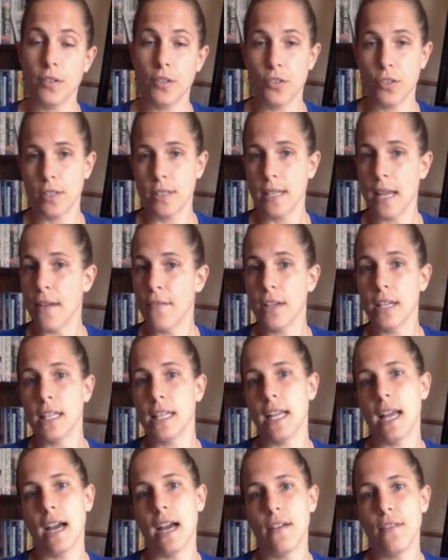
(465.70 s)
just having
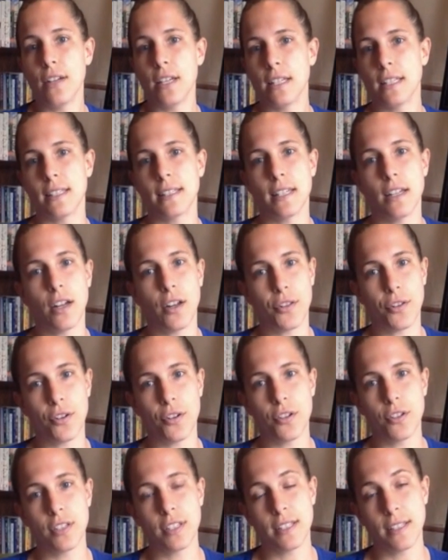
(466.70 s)
the evidence that
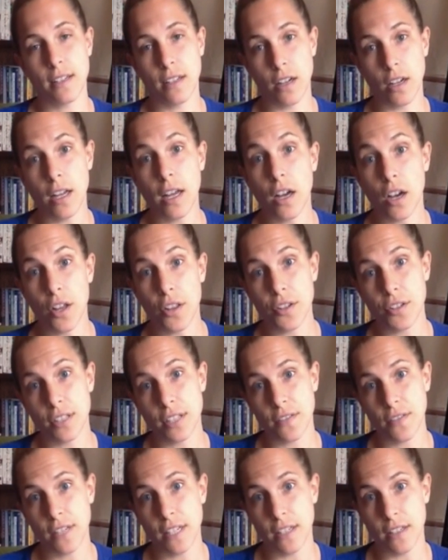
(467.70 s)
others
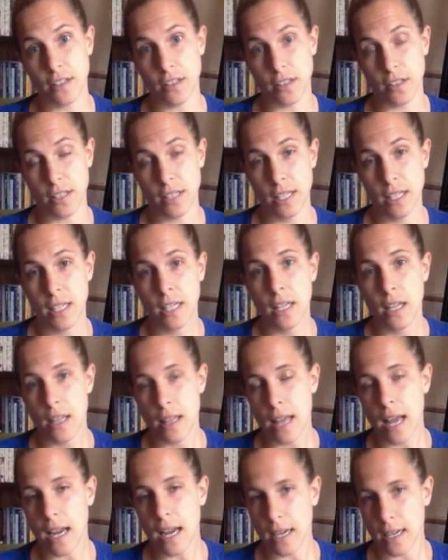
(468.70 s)
have healed,
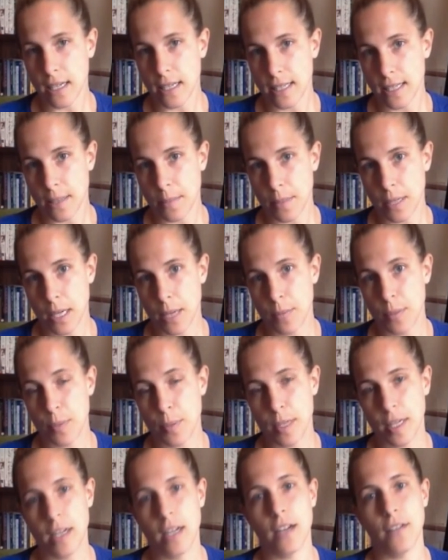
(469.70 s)
that can sometimes
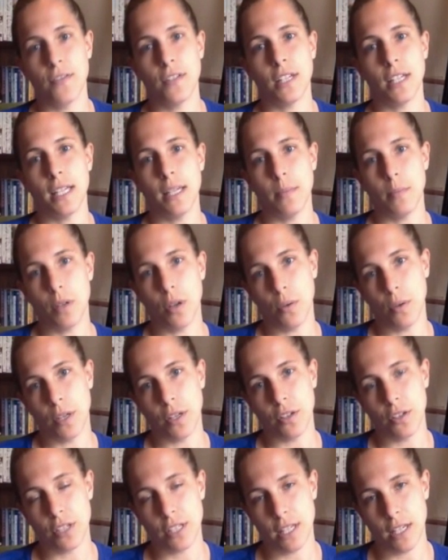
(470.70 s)
be enough to keep going
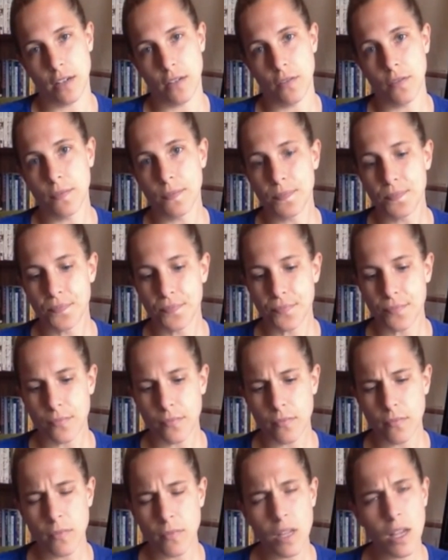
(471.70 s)
yourself.
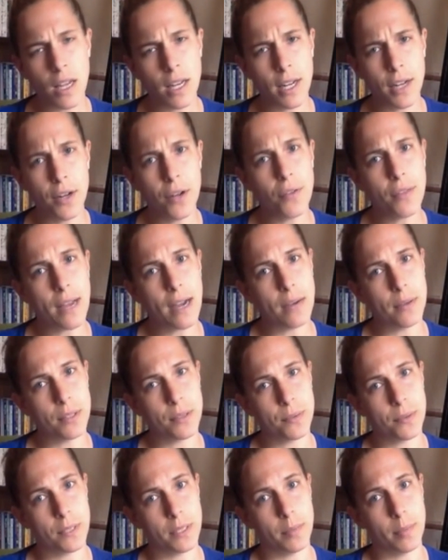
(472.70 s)
And I know that
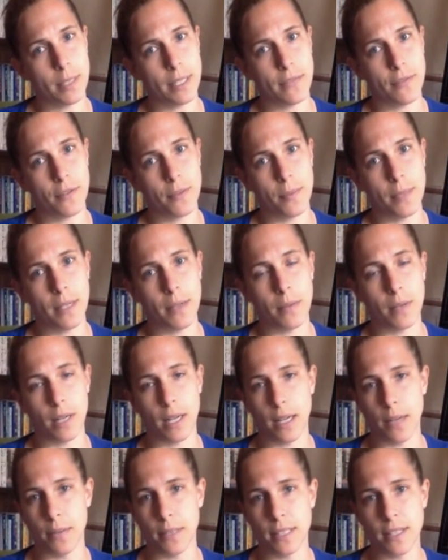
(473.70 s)
was really big for me when
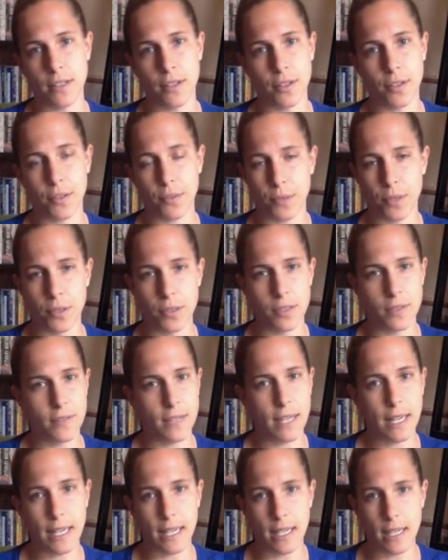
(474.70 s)
I was in the throes of
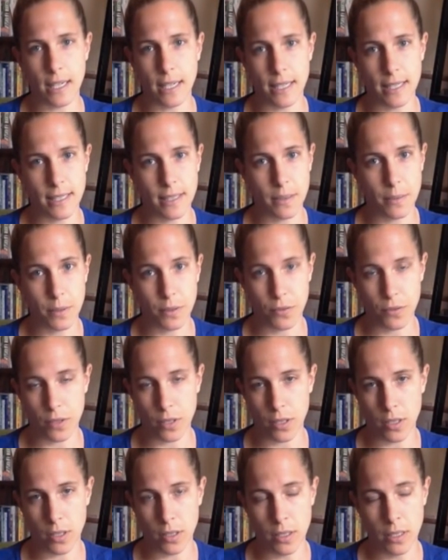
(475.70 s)
agonizing
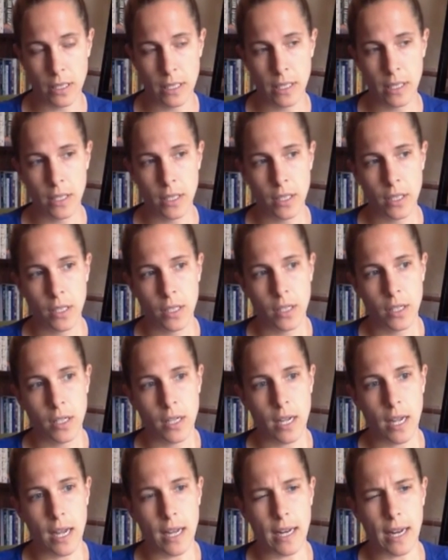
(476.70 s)
withdrawal
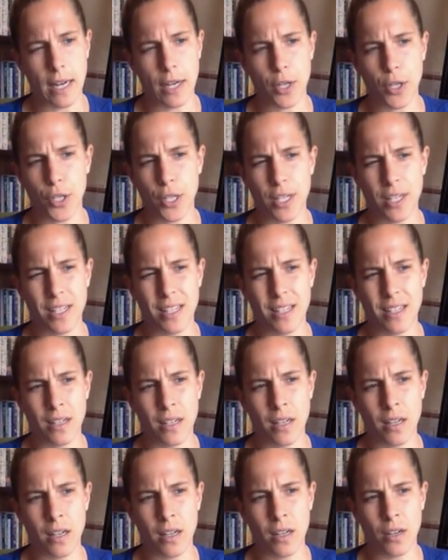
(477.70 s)
and I couldn't
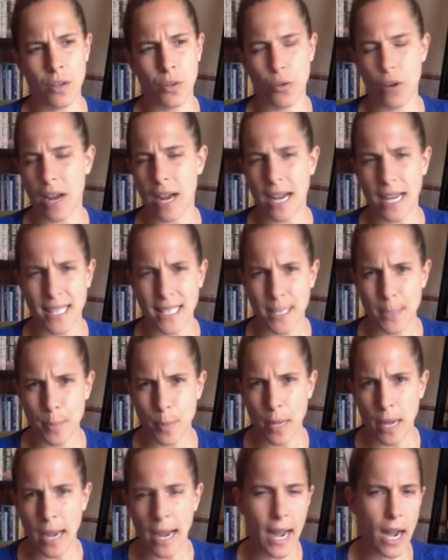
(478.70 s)
grasp
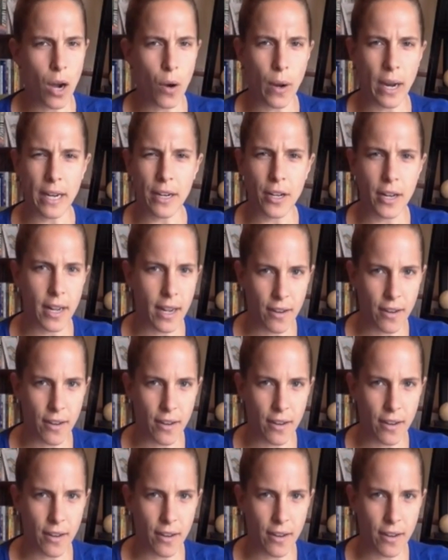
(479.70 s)
how I could